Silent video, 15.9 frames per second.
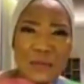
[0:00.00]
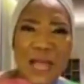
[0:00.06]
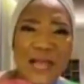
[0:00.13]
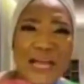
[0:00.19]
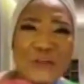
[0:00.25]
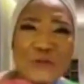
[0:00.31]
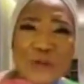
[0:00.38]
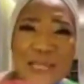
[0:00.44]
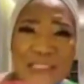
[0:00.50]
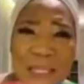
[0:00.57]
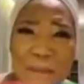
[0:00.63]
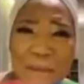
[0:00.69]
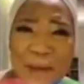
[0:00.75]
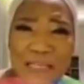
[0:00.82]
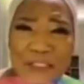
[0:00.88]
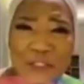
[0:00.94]
How can you as
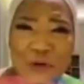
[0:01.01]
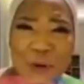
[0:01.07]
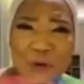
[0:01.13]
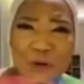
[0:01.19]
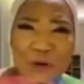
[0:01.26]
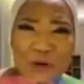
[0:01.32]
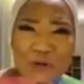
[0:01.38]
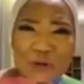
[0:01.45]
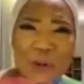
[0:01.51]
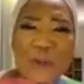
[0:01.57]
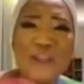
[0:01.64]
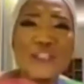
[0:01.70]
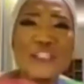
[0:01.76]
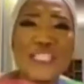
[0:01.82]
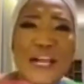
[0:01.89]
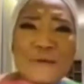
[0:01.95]
a pastor,
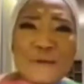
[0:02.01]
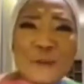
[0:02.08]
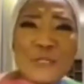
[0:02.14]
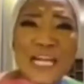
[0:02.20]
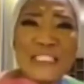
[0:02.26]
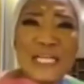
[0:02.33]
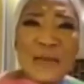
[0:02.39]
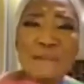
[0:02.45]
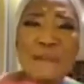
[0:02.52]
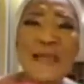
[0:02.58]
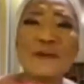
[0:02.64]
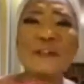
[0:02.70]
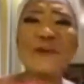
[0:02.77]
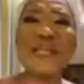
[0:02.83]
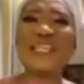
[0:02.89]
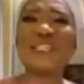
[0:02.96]
somebody tells you that my
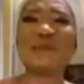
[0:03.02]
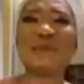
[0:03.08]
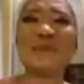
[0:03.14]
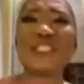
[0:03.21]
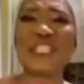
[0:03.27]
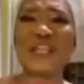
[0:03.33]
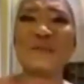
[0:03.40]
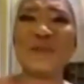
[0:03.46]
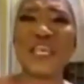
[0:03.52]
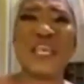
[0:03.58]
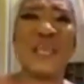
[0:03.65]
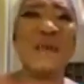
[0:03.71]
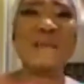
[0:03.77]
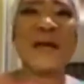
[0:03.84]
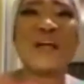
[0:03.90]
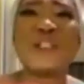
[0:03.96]
husband is beating me,
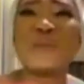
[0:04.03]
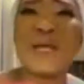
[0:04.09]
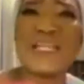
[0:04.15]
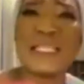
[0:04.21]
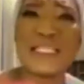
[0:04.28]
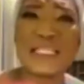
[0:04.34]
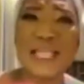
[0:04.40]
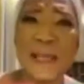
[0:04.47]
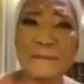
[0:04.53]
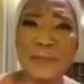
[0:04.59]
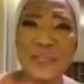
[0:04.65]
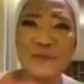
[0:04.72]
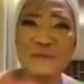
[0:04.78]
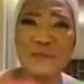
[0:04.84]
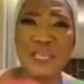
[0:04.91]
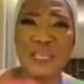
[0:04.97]
my husband is
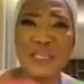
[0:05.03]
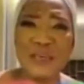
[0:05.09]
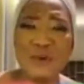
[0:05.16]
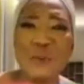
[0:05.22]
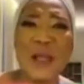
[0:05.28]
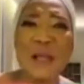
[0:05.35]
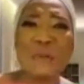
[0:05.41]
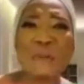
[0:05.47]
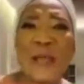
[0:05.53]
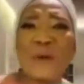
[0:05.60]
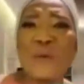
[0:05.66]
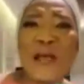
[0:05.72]
slapping me, while